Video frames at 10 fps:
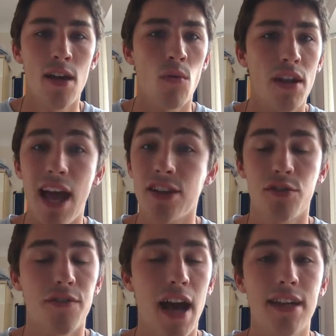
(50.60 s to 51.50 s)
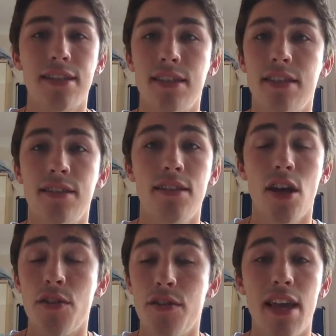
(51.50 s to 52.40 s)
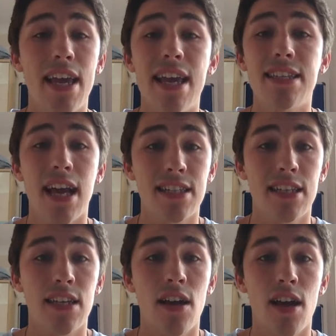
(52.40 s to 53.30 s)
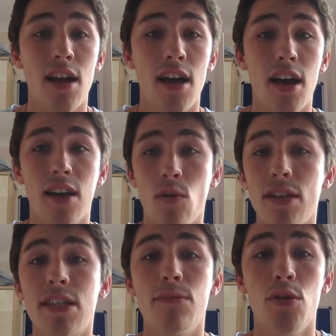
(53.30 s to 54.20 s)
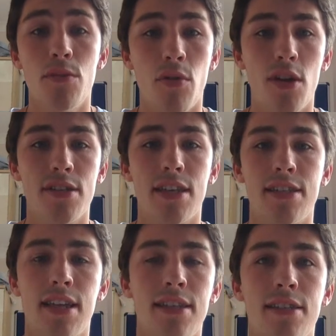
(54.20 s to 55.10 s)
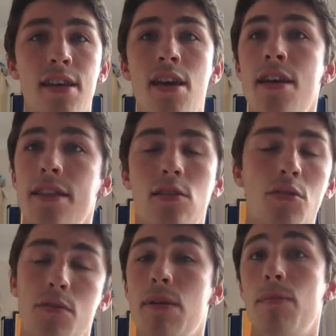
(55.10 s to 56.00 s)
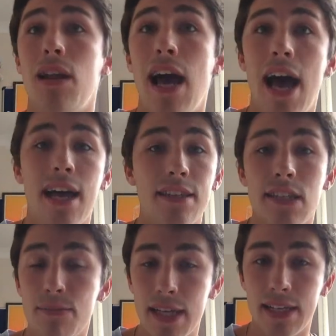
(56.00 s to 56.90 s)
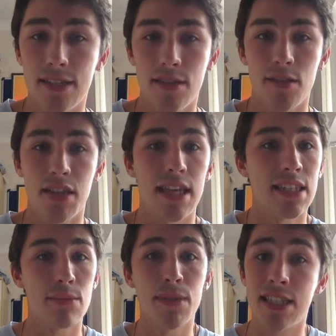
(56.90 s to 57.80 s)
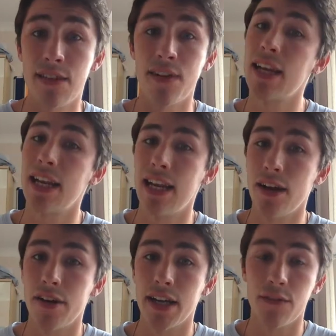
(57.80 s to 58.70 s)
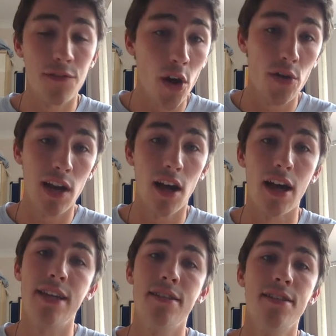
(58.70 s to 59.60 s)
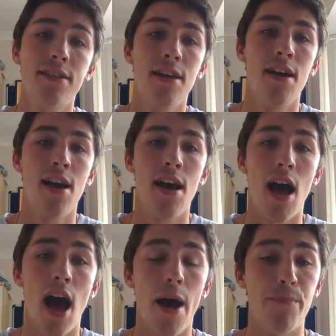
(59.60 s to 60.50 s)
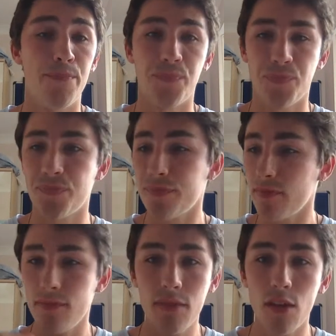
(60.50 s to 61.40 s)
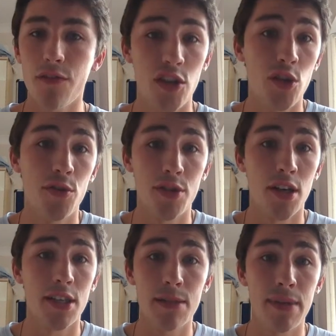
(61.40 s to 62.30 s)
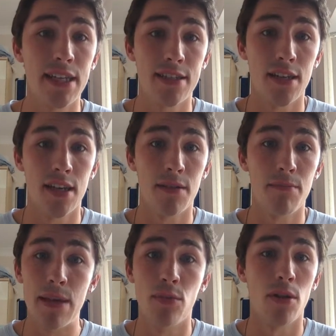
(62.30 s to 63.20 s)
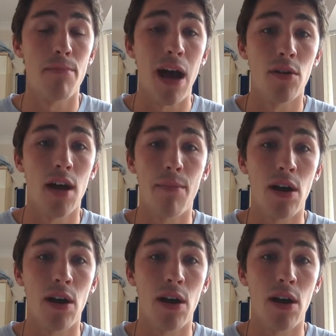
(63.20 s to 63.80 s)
When in actual fact, it is actually a quite a smooth process. There's lots of people at hand to speak to. There's specific clearing phone lines for you to speak to people about